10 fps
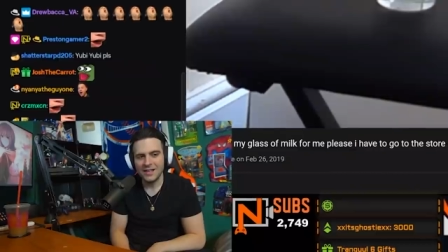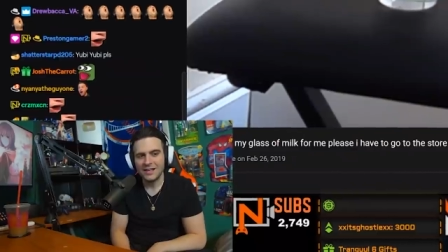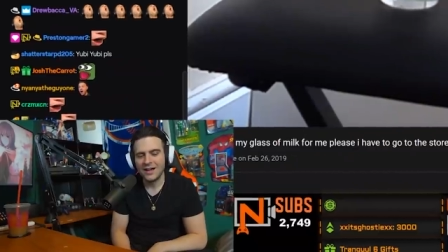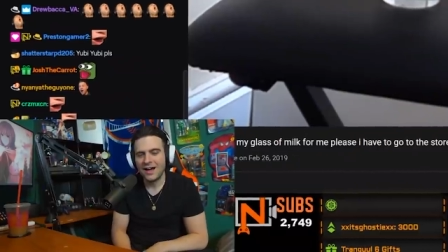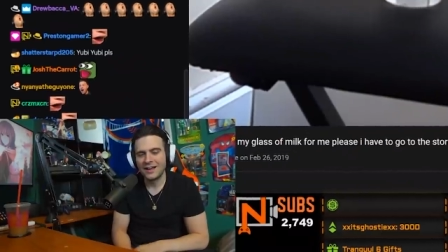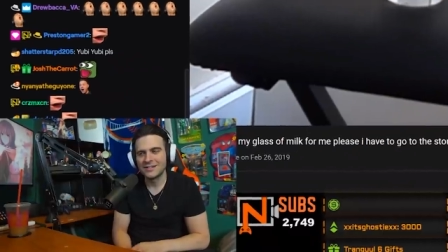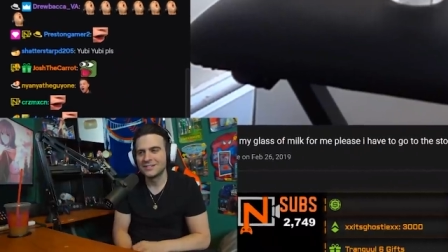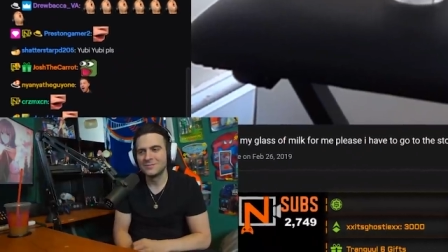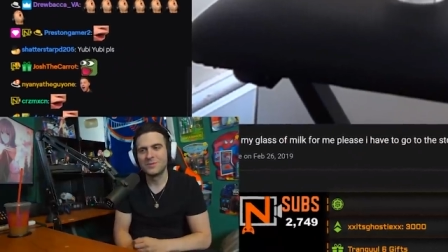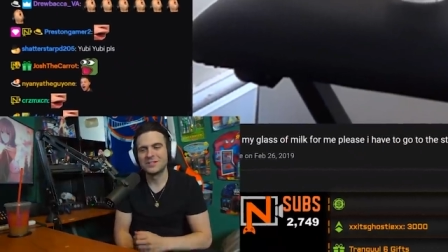It
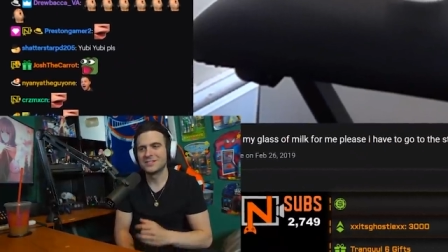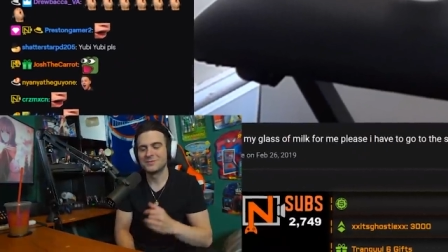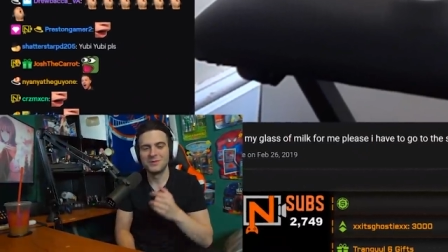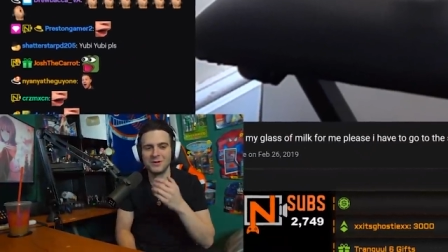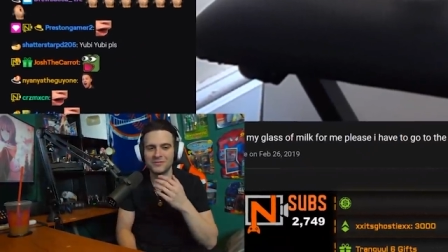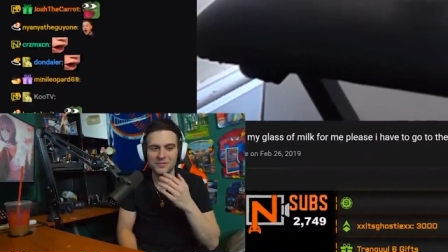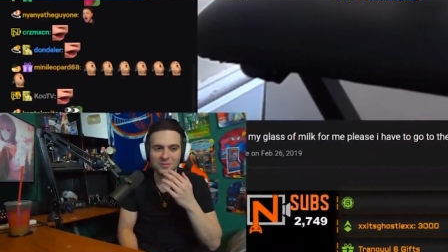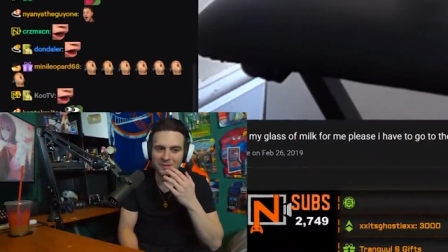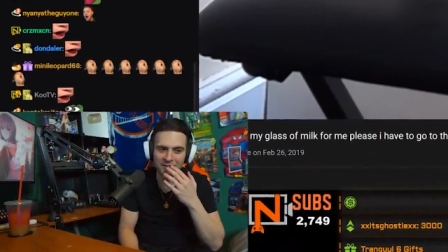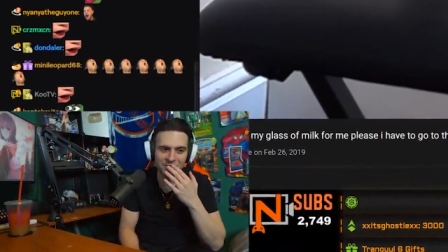honestly pisses me off so
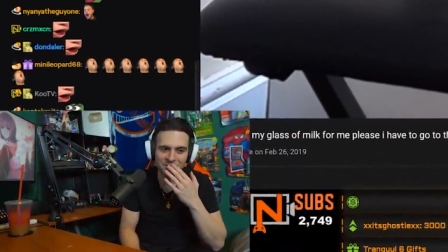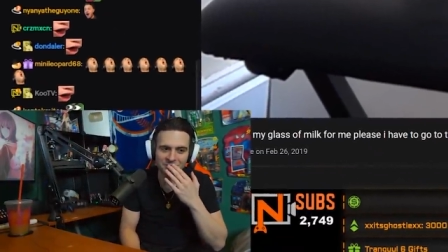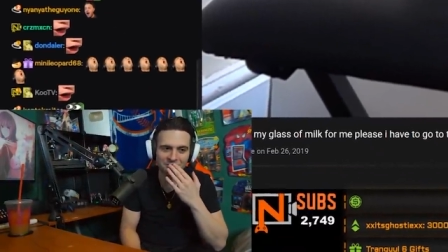much, dude.